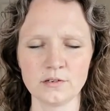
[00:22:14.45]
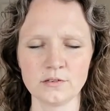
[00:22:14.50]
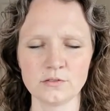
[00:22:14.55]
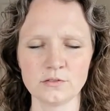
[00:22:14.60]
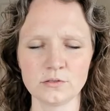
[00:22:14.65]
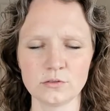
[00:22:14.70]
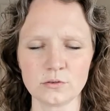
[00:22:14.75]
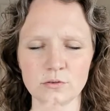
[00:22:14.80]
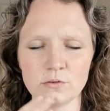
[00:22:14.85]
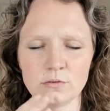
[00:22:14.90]

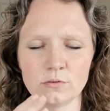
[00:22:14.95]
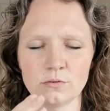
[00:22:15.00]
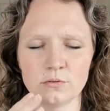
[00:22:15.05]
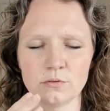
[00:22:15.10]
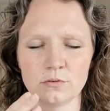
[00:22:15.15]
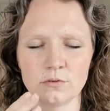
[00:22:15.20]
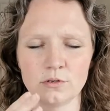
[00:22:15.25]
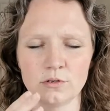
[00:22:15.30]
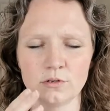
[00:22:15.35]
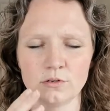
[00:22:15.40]
So
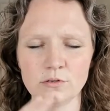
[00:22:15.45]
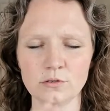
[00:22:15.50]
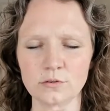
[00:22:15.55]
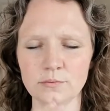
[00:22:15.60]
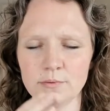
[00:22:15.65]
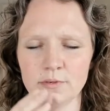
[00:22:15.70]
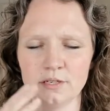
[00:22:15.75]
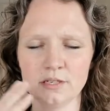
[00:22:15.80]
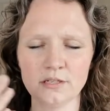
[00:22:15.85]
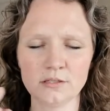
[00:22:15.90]

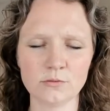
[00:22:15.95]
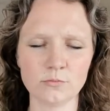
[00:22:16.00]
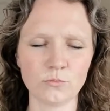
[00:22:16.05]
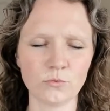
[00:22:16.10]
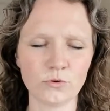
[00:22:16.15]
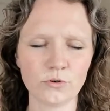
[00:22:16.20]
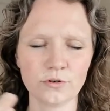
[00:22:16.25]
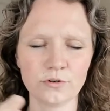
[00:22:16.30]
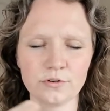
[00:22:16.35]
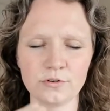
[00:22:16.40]
nobody is
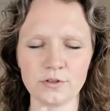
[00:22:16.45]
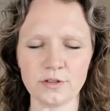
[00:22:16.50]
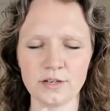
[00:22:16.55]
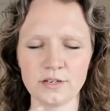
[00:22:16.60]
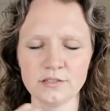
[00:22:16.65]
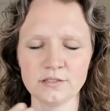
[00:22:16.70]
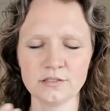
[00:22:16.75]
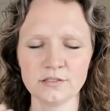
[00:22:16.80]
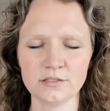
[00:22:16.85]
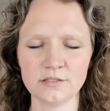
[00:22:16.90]
more or
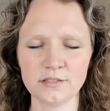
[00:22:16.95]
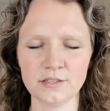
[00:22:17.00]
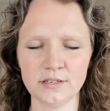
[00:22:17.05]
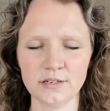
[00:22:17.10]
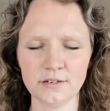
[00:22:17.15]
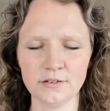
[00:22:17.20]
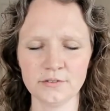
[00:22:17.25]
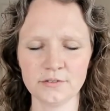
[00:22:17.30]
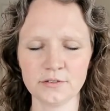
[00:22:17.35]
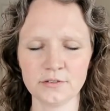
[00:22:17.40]
less than the
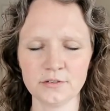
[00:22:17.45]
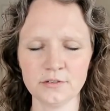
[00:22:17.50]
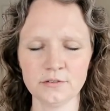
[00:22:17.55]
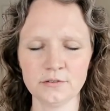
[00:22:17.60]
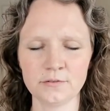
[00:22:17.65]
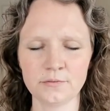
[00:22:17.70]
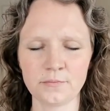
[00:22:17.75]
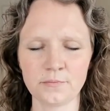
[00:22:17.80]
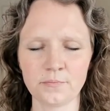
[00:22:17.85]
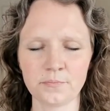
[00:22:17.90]
other,
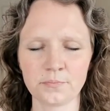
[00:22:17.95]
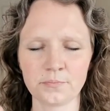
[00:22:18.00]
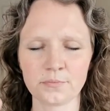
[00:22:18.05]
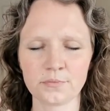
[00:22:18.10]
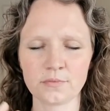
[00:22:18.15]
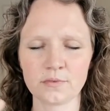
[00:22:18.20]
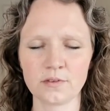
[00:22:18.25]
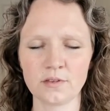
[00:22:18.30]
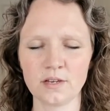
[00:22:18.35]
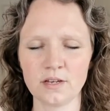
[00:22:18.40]

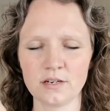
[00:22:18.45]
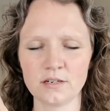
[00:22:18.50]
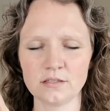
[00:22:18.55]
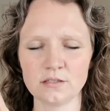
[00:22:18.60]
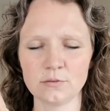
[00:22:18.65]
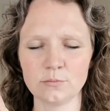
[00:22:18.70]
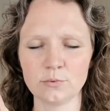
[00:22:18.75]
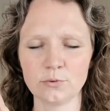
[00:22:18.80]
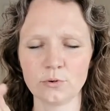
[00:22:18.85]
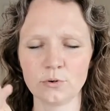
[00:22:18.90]
and
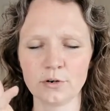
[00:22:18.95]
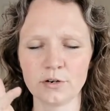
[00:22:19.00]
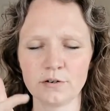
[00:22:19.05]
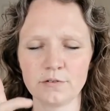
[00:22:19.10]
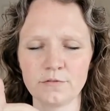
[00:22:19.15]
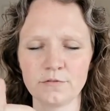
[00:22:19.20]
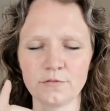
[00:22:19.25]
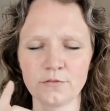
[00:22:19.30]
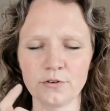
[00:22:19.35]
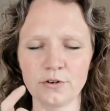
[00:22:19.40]
it's
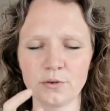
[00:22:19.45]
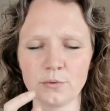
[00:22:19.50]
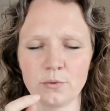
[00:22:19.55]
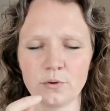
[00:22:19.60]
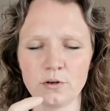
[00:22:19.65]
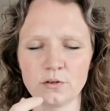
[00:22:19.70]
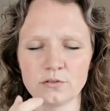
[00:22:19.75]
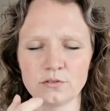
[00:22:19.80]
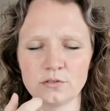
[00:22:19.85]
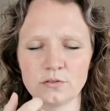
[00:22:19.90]
important for you
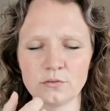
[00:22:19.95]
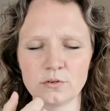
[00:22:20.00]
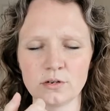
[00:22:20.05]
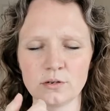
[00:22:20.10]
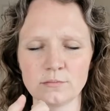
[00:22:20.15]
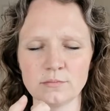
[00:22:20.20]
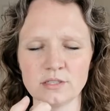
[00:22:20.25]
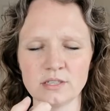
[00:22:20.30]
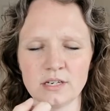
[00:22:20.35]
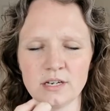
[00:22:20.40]
all to
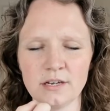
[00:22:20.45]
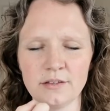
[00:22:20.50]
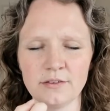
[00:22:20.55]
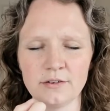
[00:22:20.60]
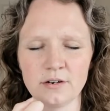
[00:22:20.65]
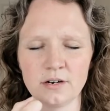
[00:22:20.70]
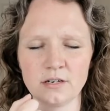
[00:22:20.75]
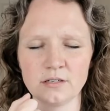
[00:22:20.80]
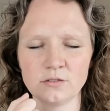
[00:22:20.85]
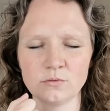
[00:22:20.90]
come
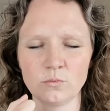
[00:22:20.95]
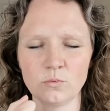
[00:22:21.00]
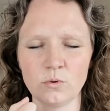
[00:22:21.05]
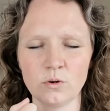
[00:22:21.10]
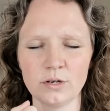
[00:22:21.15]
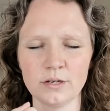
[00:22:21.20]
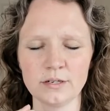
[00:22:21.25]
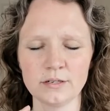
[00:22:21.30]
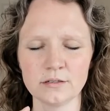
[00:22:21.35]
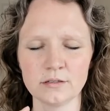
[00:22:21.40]
together as
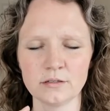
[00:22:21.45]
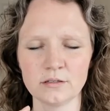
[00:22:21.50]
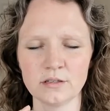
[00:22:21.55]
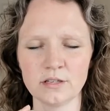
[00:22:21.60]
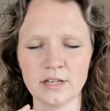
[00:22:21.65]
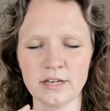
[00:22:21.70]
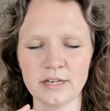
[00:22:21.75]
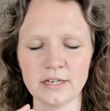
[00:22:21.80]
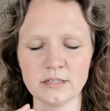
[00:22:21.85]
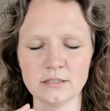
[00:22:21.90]
one
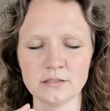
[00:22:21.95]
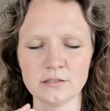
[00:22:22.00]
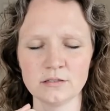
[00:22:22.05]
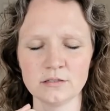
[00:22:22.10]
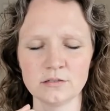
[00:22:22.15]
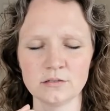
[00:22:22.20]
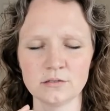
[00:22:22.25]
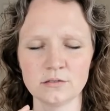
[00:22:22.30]
light.